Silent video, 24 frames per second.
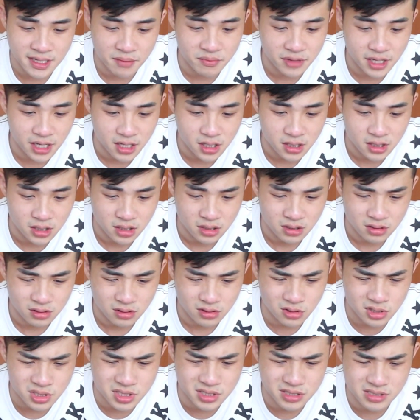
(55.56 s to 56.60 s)
something?
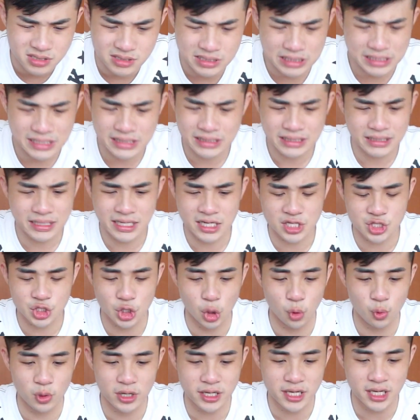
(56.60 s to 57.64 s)
Cause the internet is
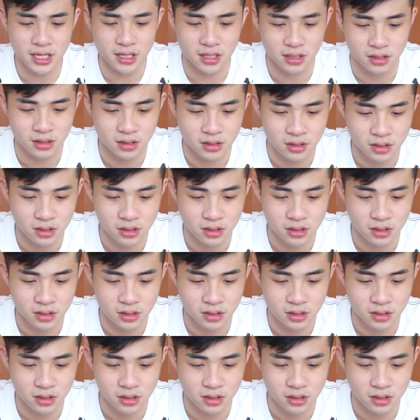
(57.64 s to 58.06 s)
not working.